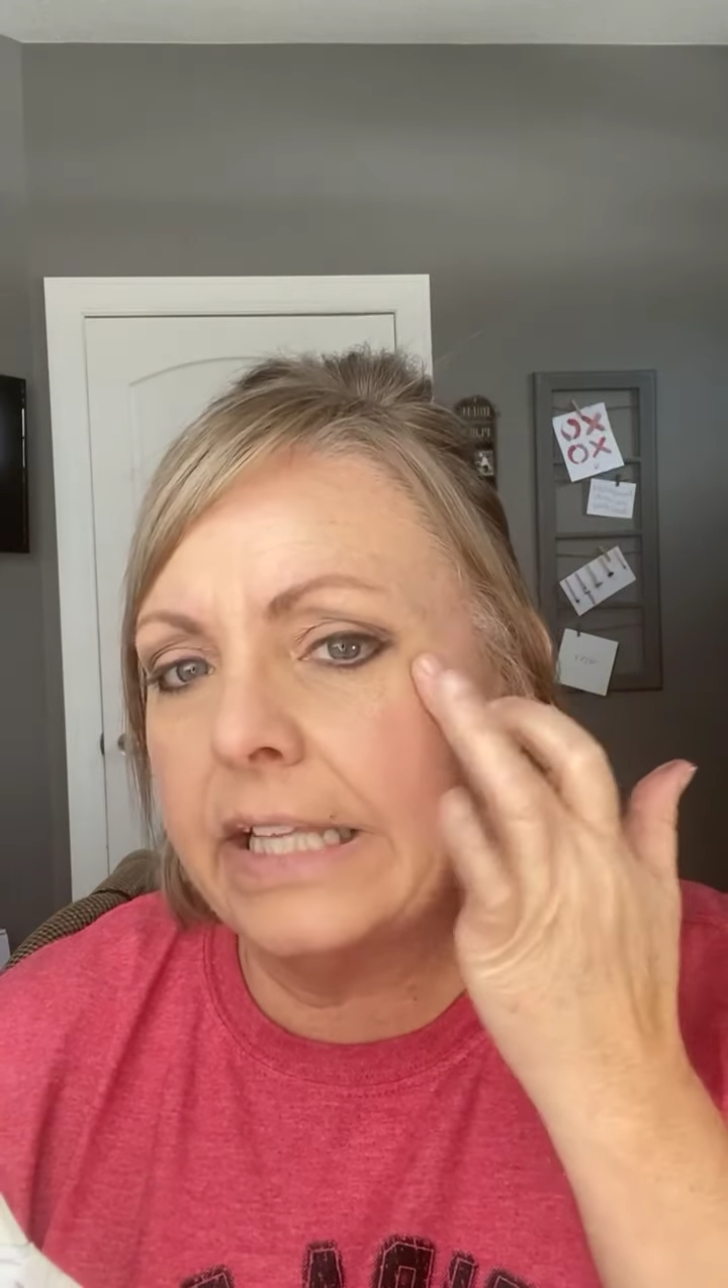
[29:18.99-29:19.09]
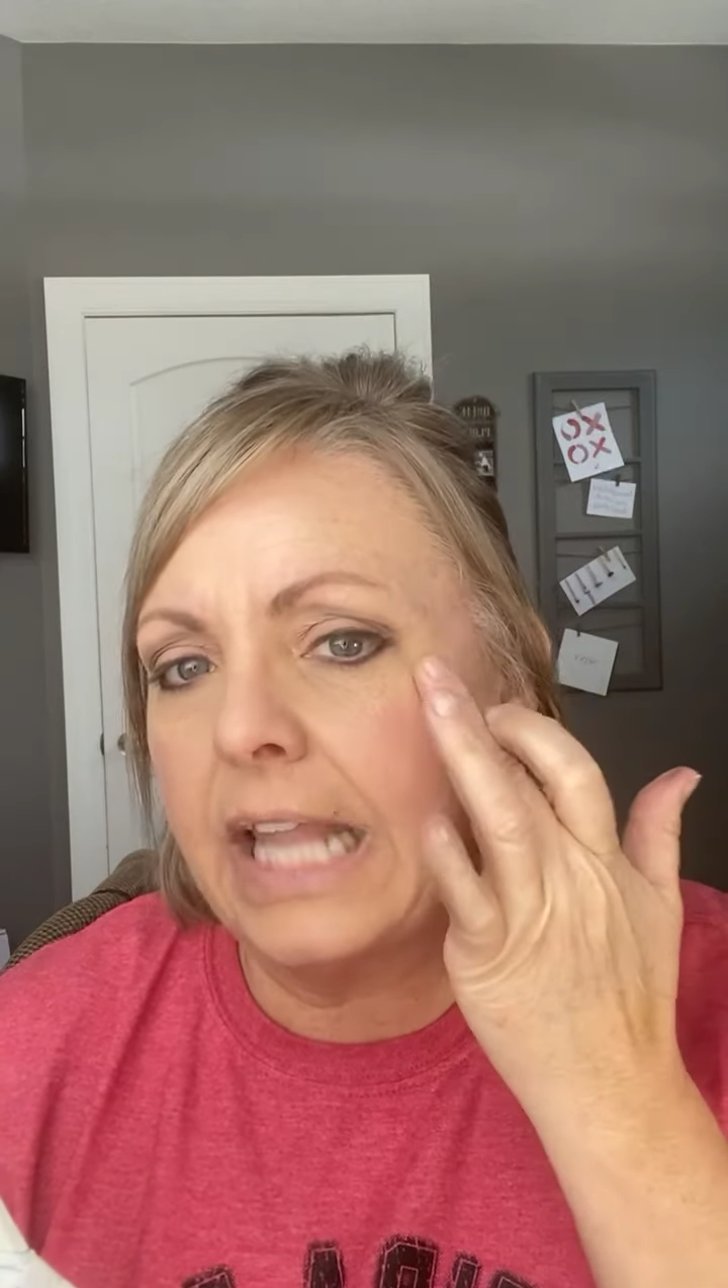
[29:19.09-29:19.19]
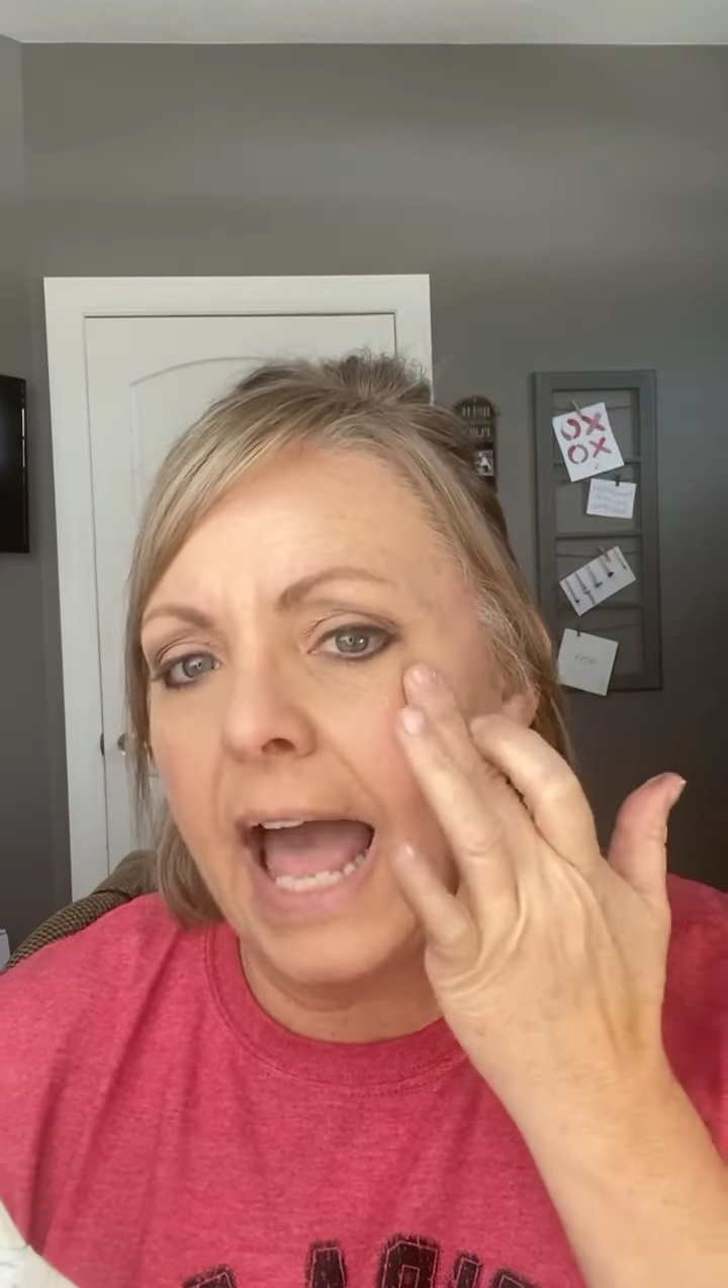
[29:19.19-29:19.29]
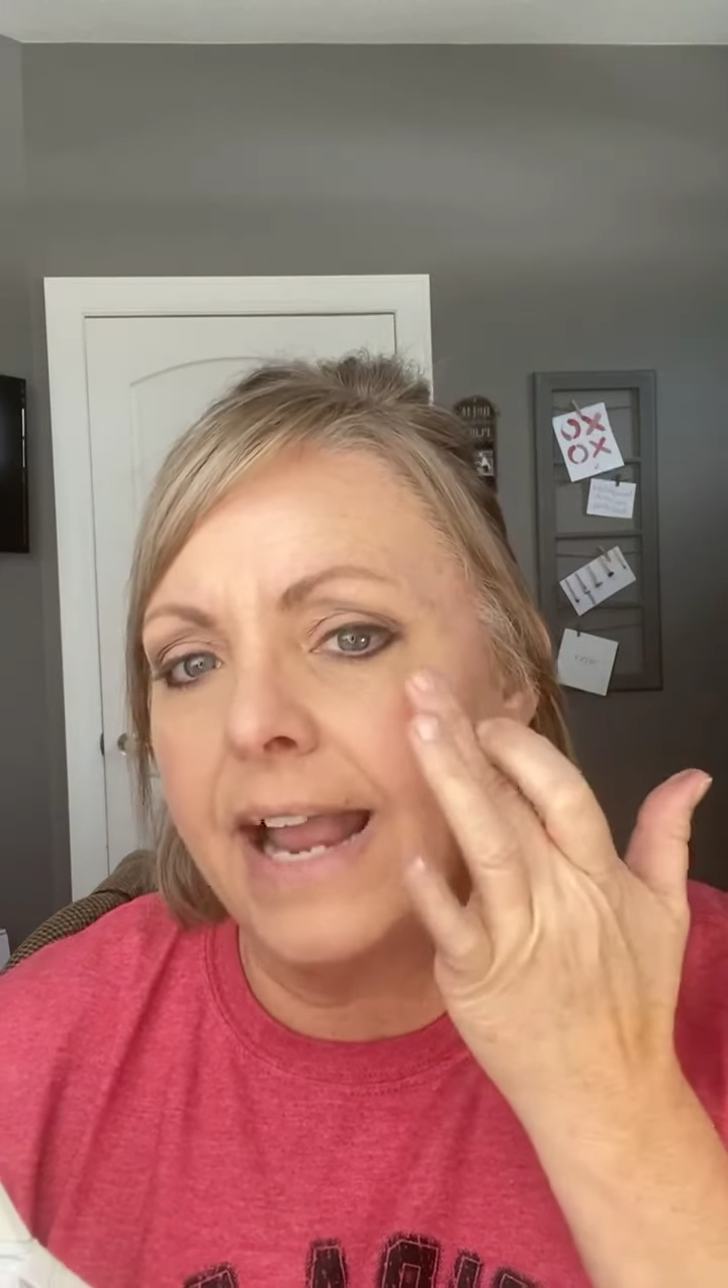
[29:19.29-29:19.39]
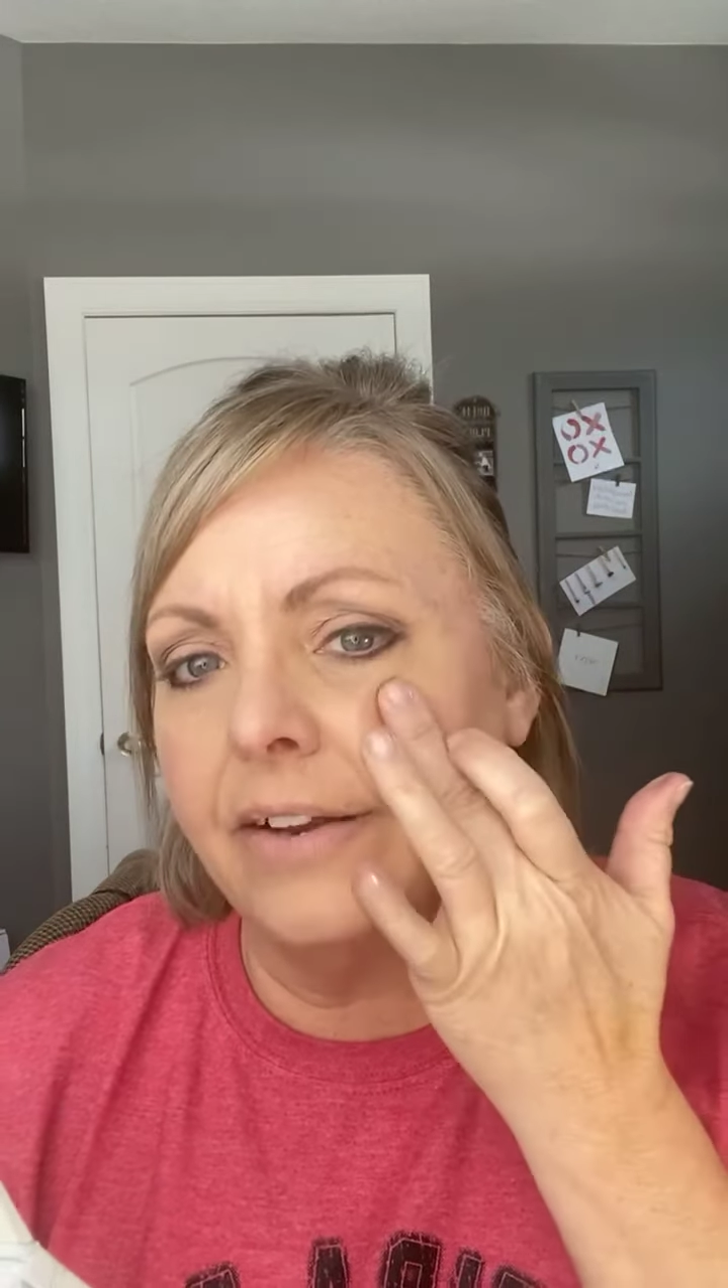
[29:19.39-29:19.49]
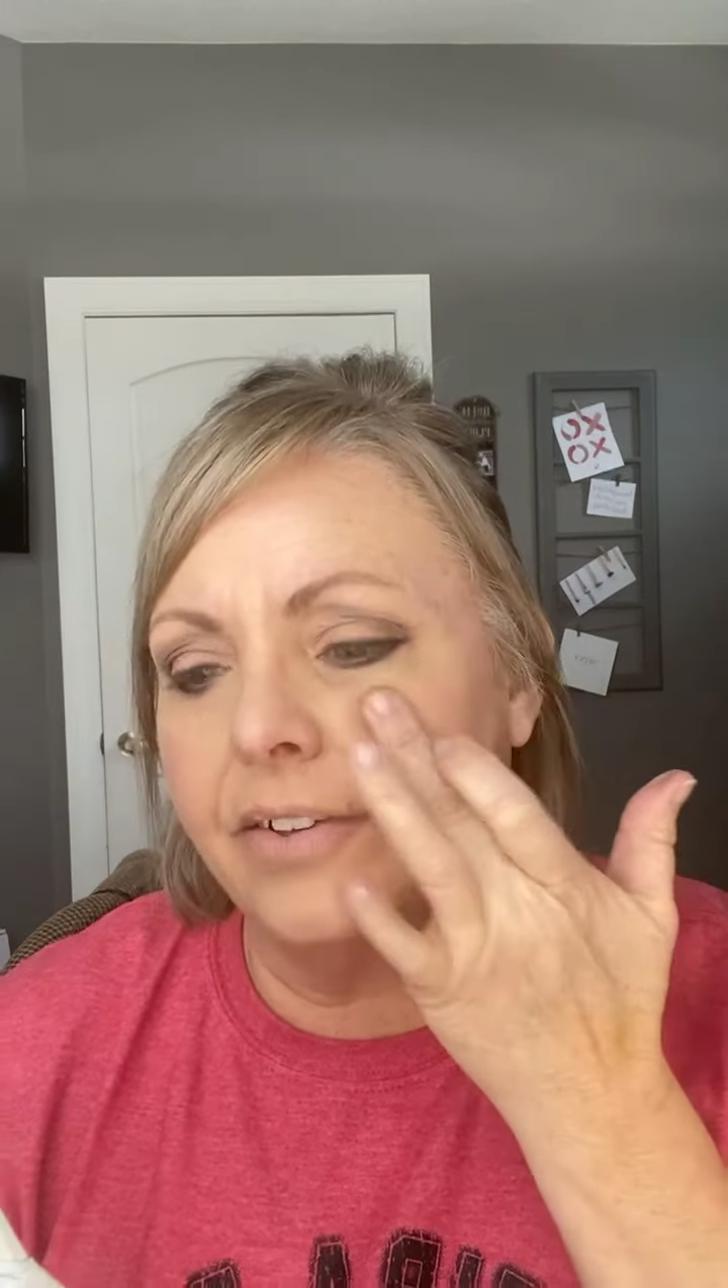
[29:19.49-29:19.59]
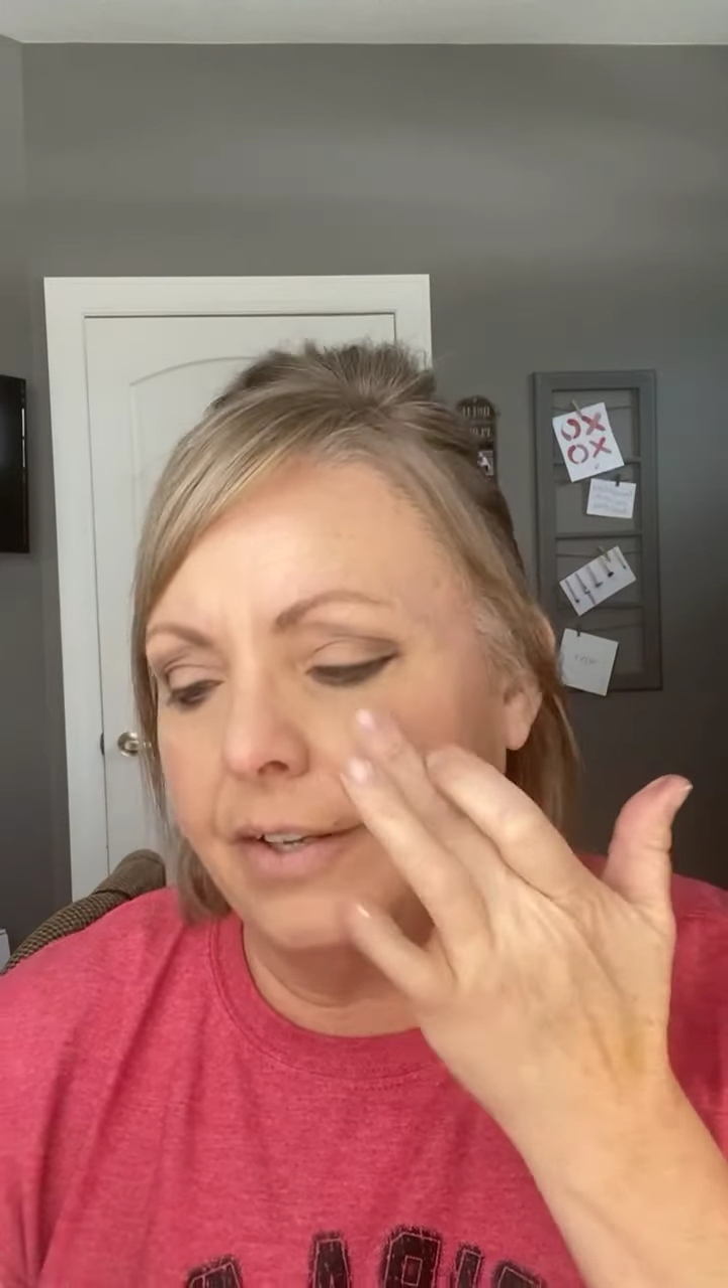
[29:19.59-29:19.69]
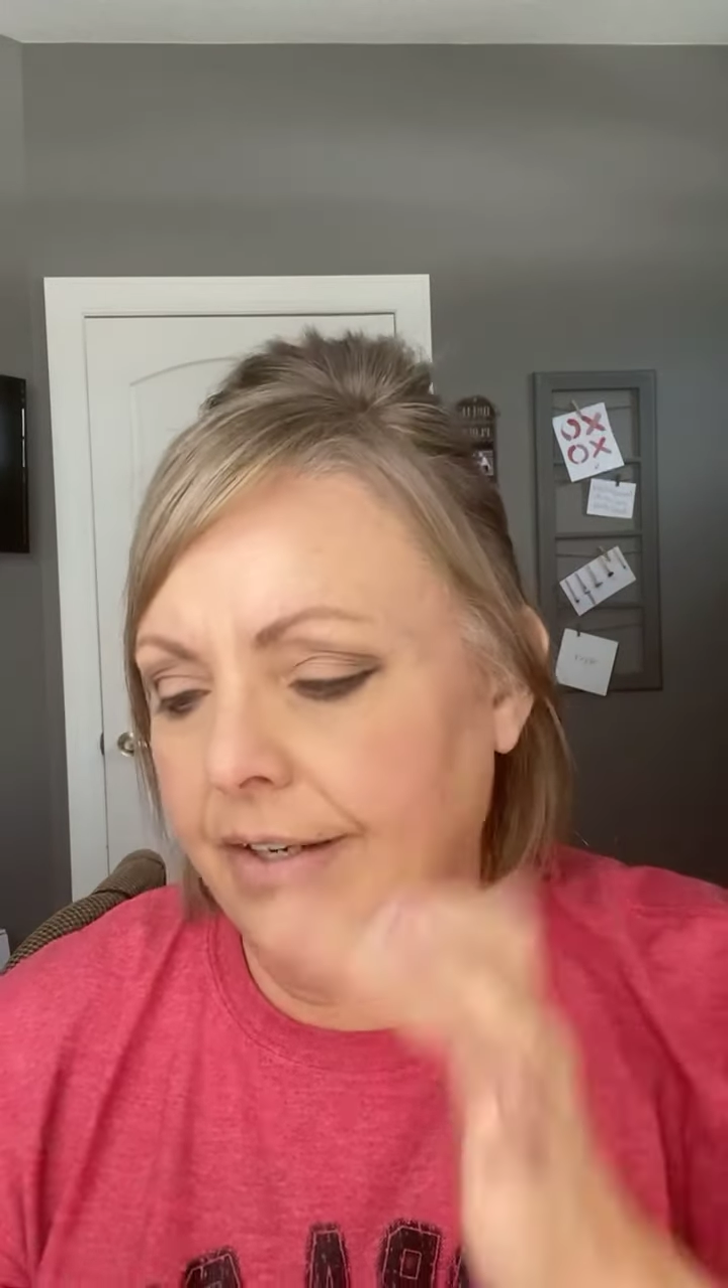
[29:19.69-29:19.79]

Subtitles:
light